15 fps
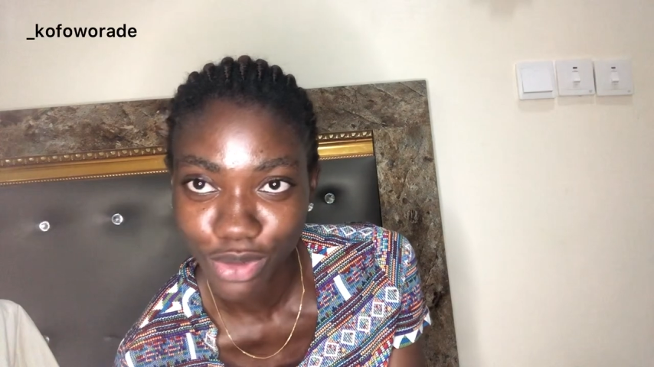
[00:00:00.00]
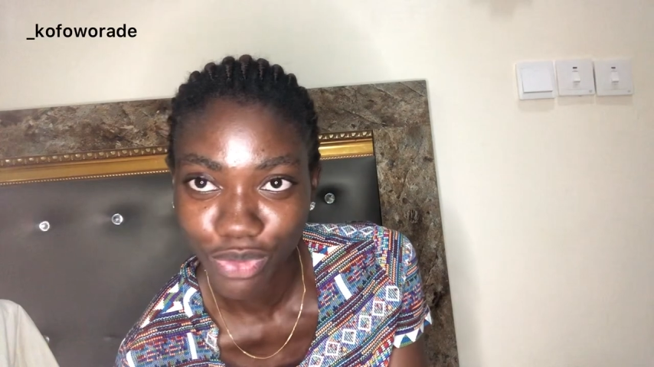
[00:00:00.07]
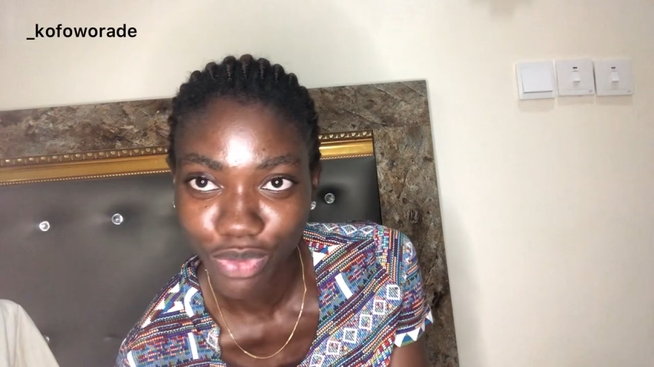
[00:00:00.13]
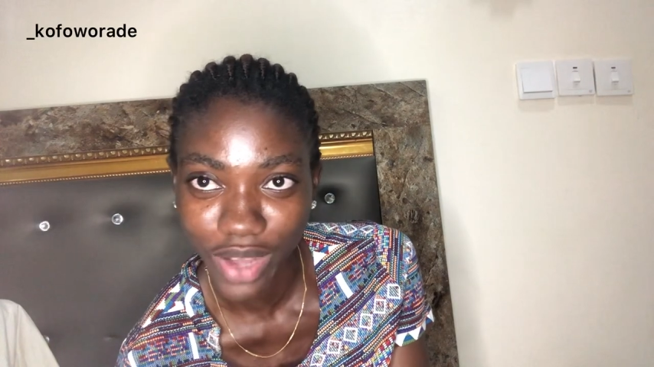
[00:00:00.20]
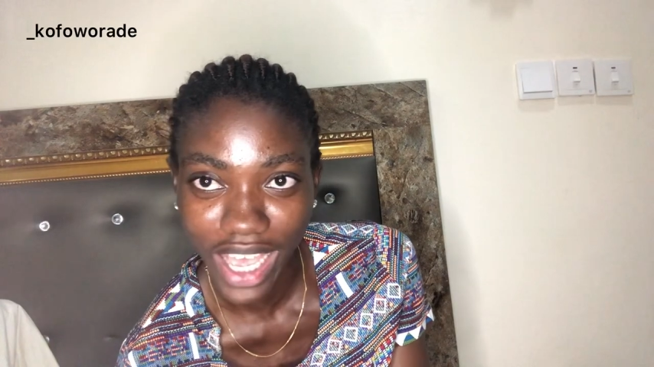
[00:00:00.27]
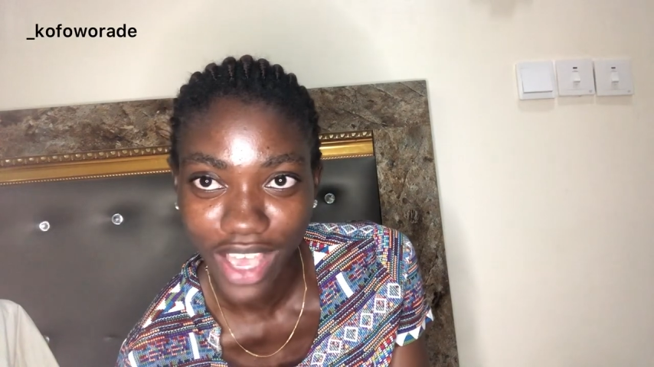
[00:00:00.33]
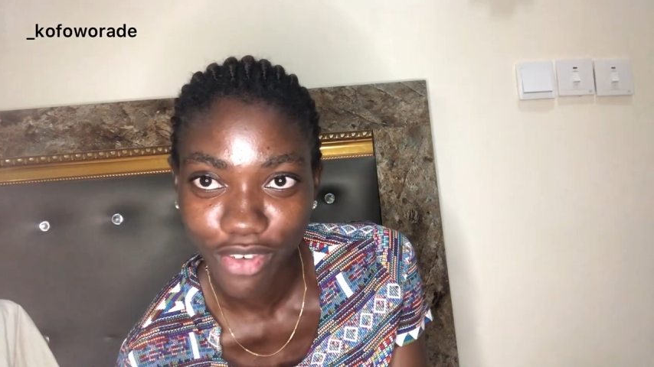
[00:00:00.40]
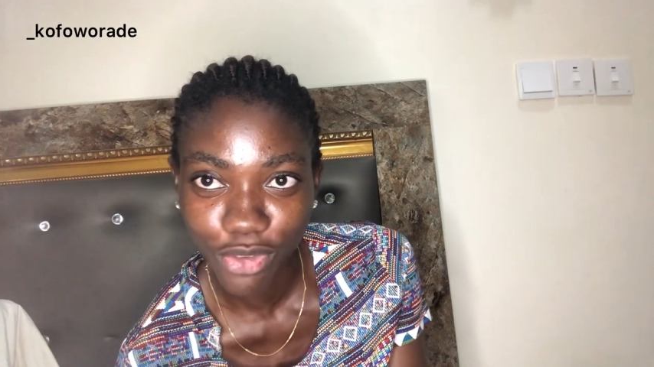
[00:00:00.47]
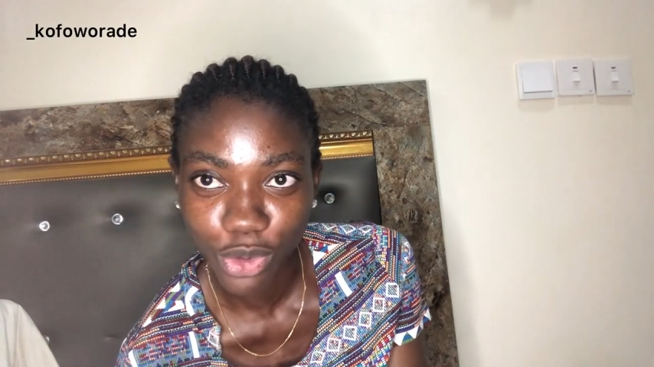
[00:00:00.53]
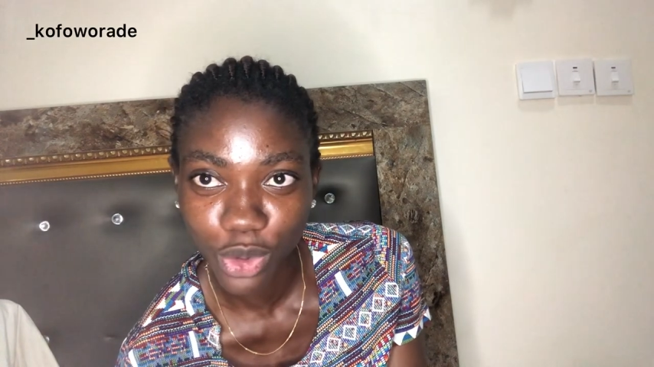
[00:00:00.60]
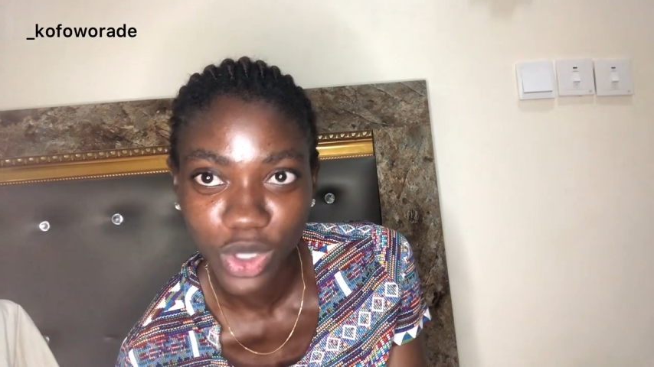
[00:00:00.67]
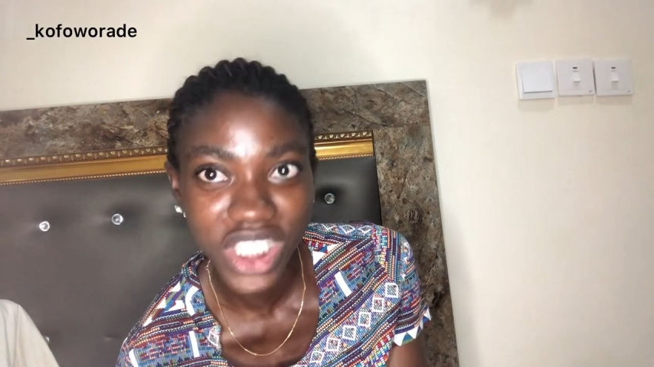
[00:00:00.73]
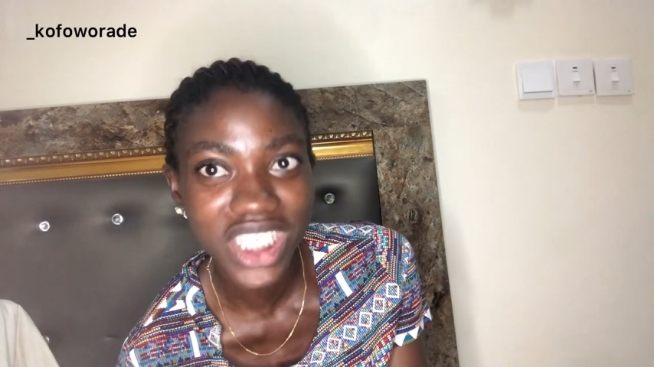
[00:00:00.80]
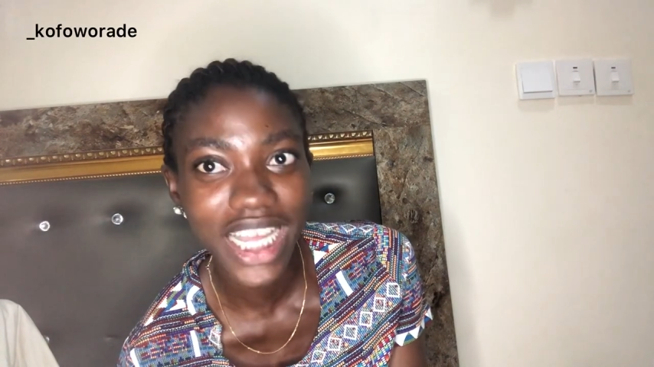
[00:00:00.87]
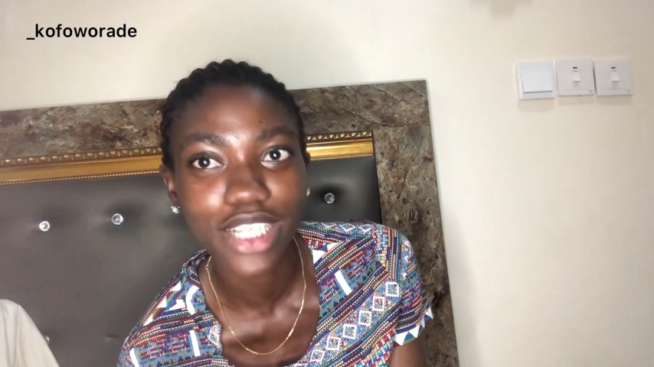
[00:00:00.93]
to 5. Oh,
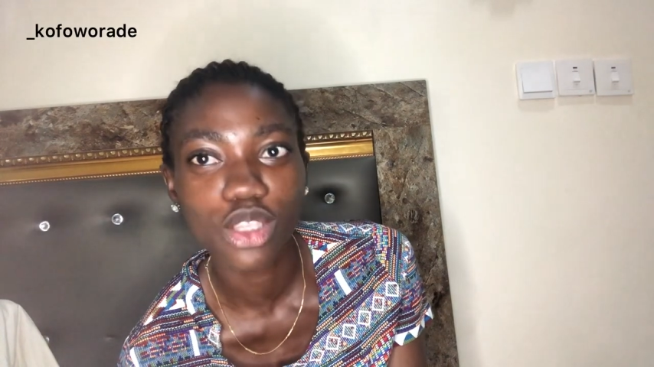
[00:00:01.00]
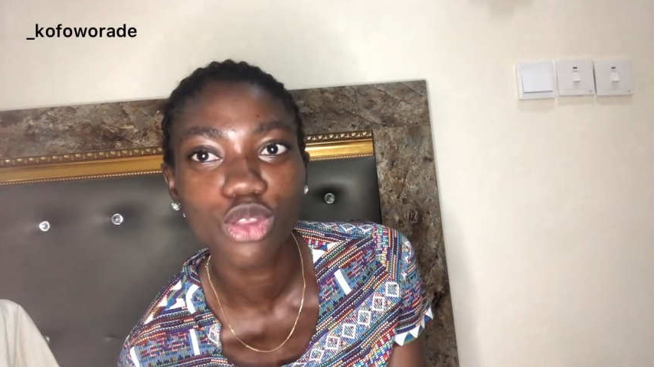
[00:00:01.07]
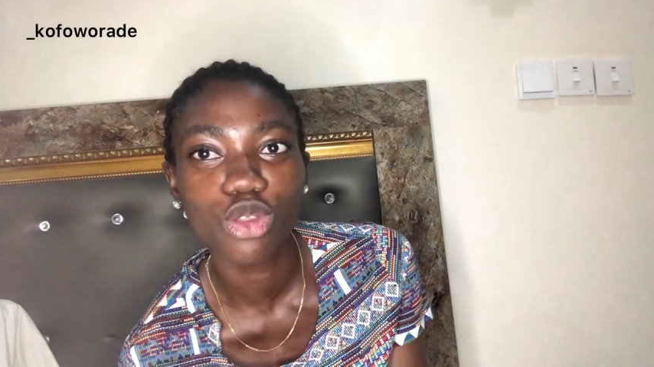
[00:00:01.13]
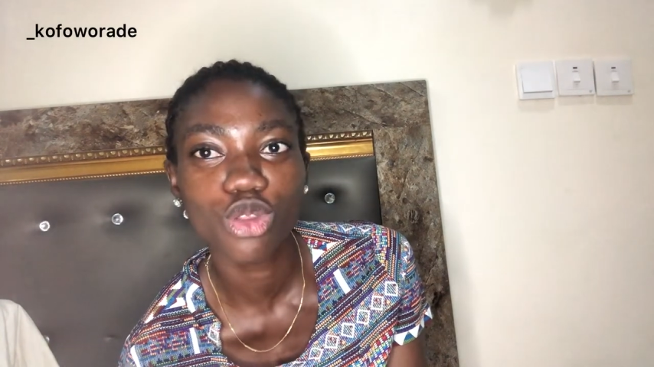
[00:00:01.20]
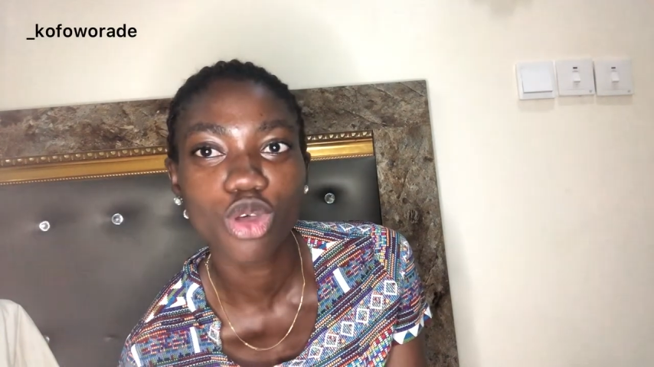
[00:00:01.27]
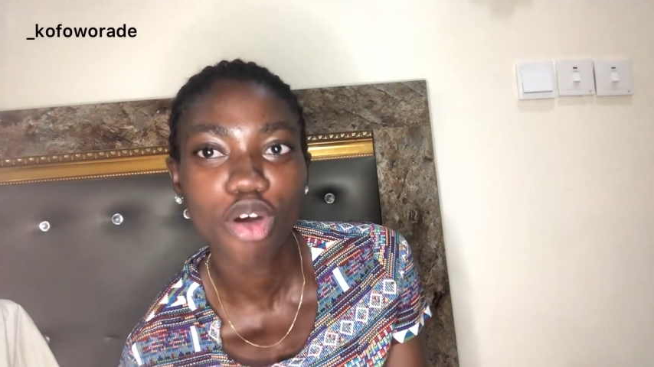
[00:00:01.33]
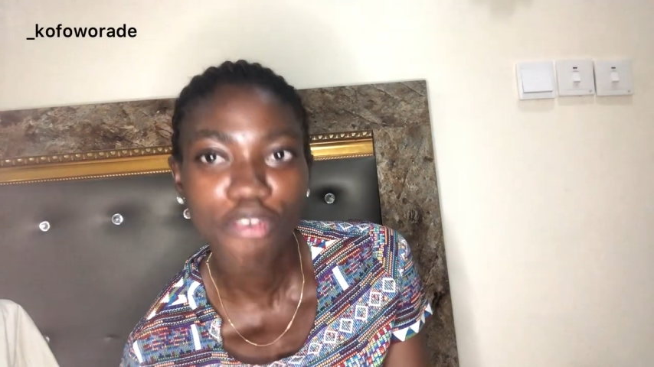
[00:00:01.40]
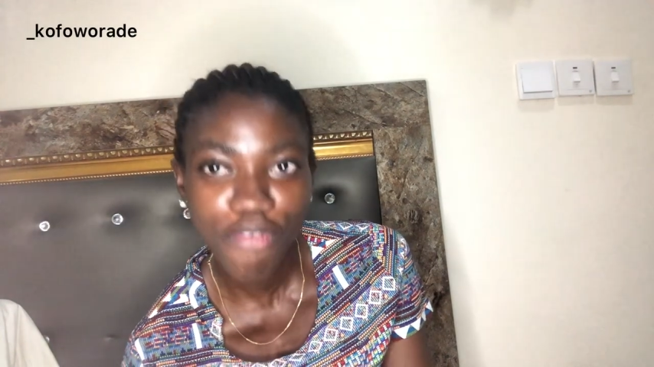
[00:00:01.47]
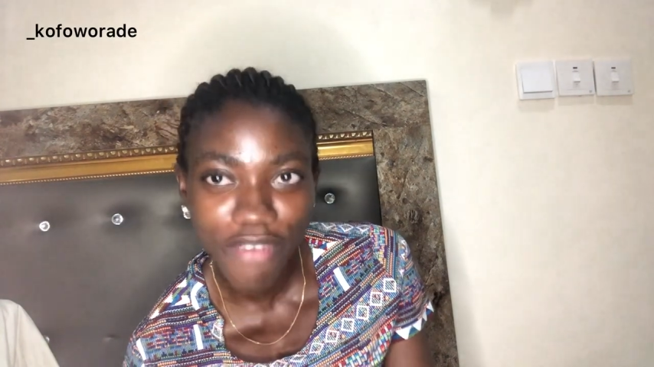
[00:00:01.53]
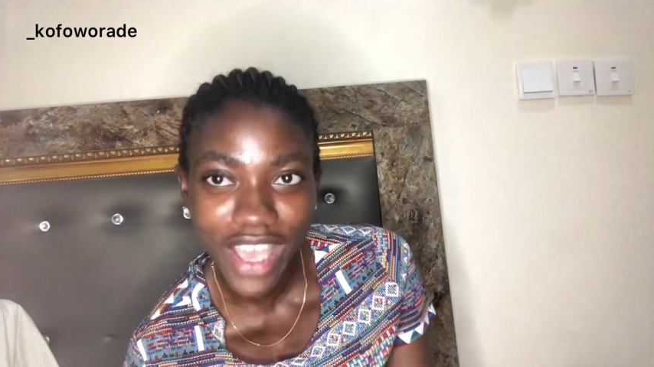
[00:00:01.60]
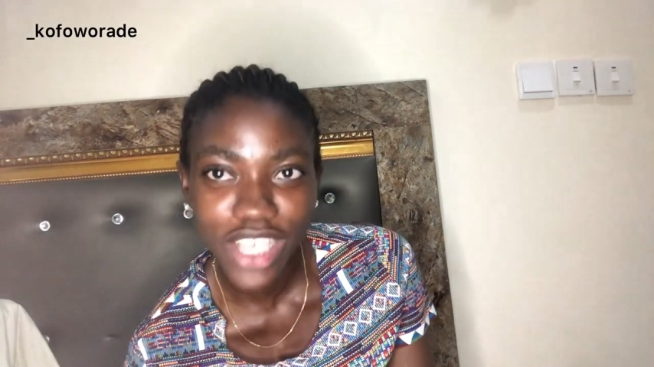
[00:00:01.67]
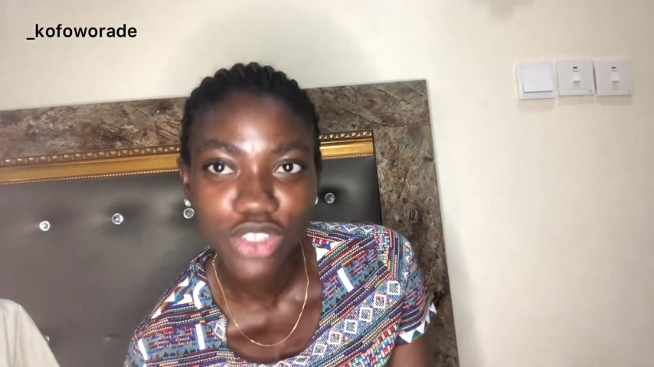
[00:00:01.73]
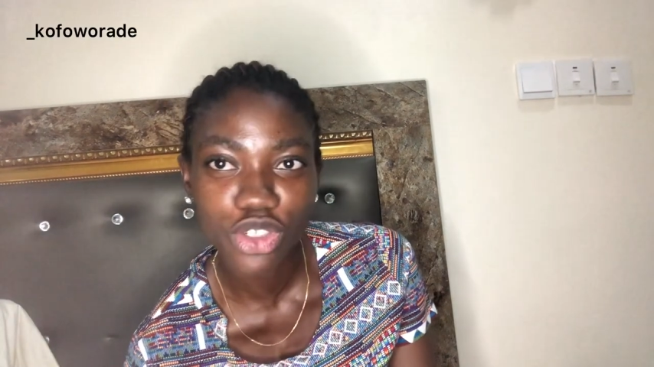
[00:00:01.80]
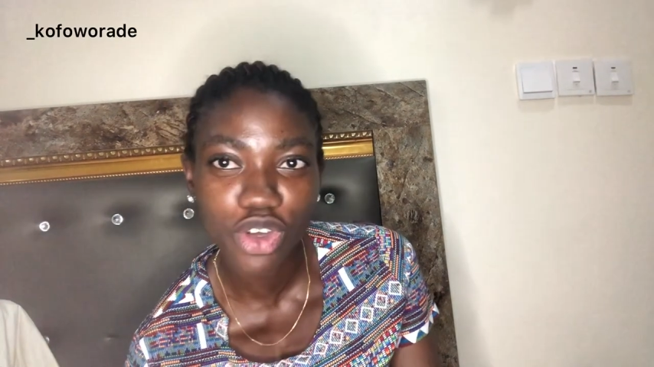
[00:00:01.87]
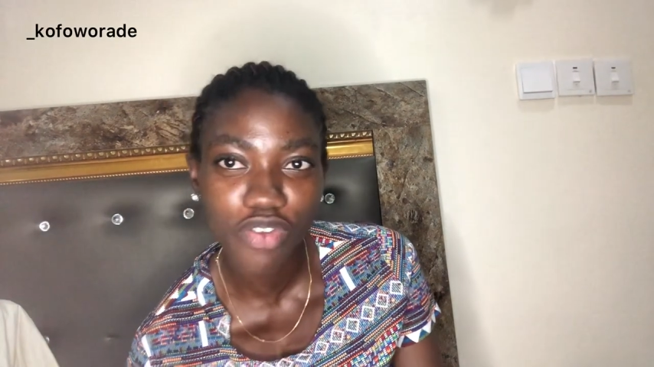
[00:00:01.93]
it's like the
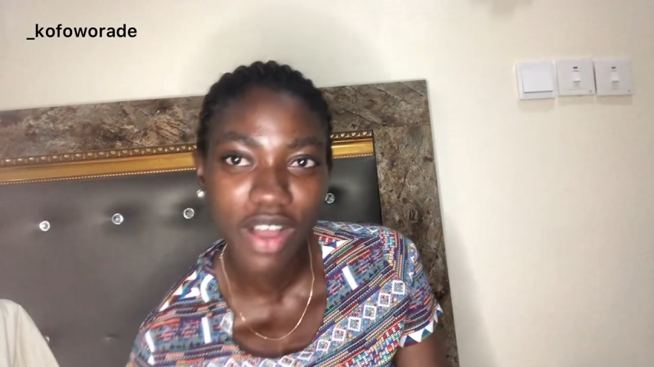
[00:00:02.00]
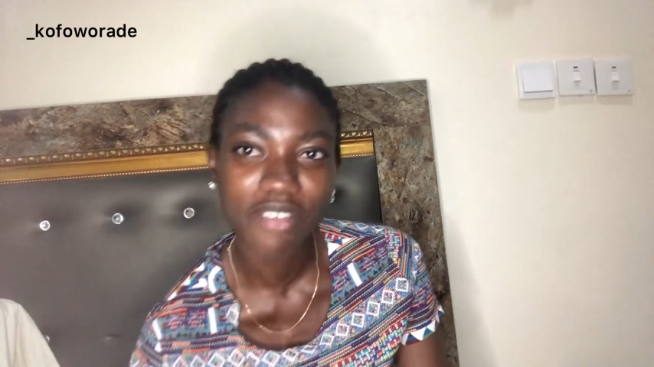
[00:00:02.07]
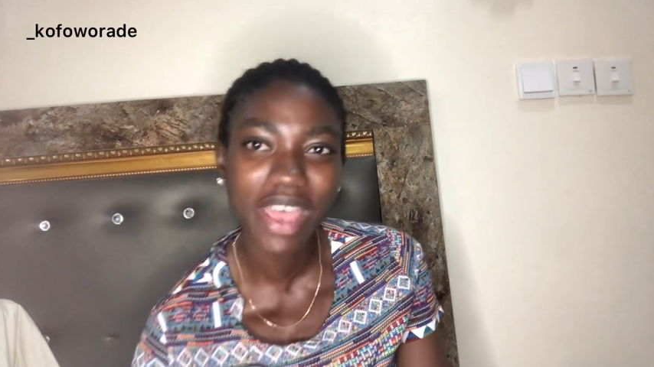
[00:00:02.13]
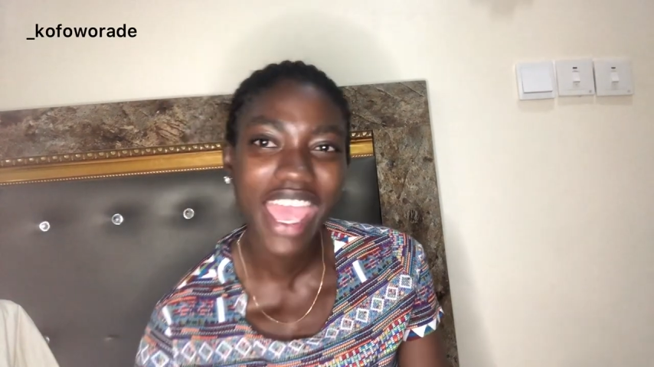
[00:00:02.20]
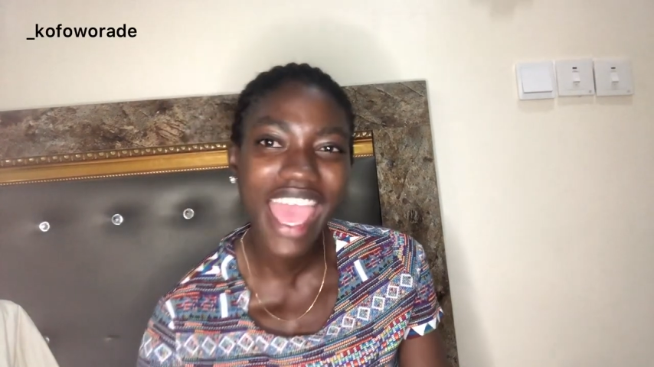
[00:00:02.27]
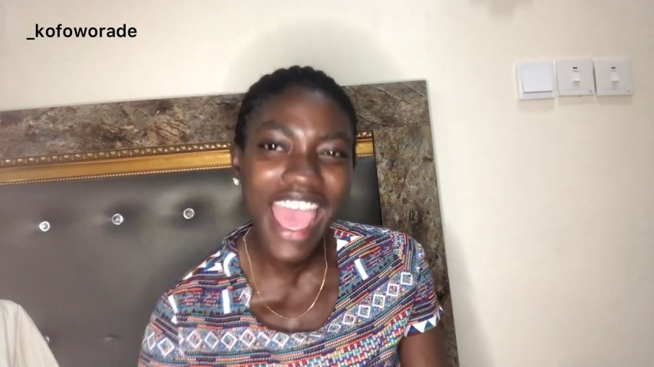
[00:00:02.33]
toughest job I've